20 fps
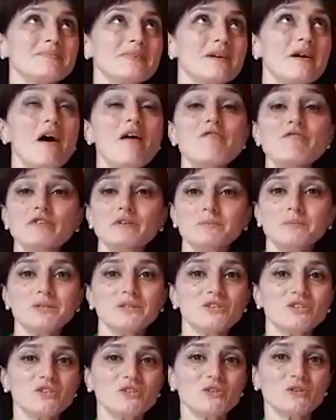
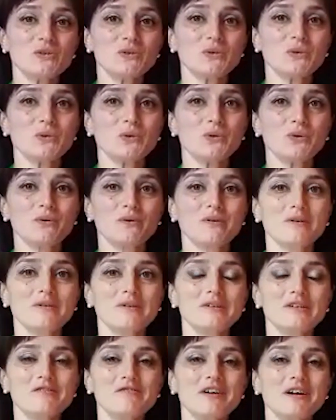government
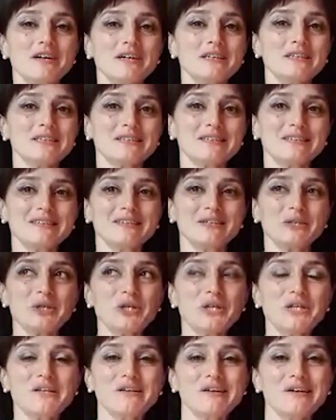to divide
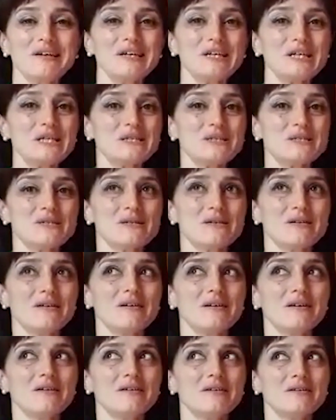India in
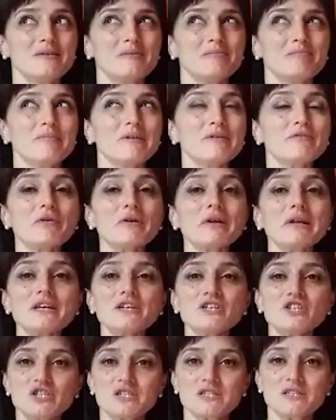
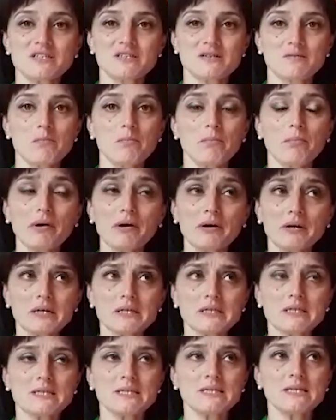religious
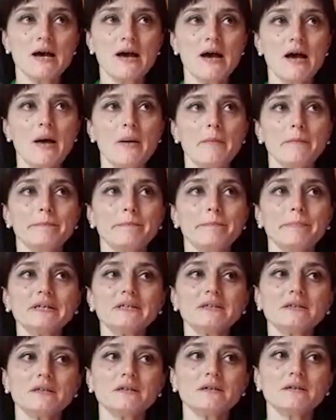parts.
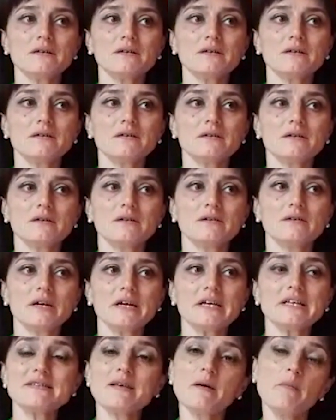But
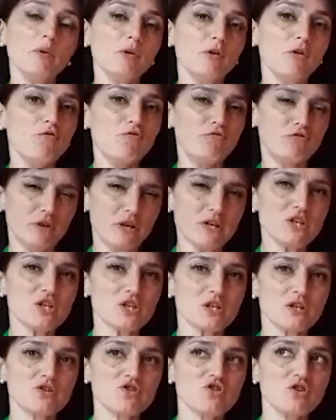example of
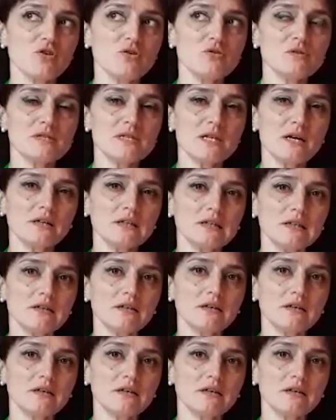Russia shows that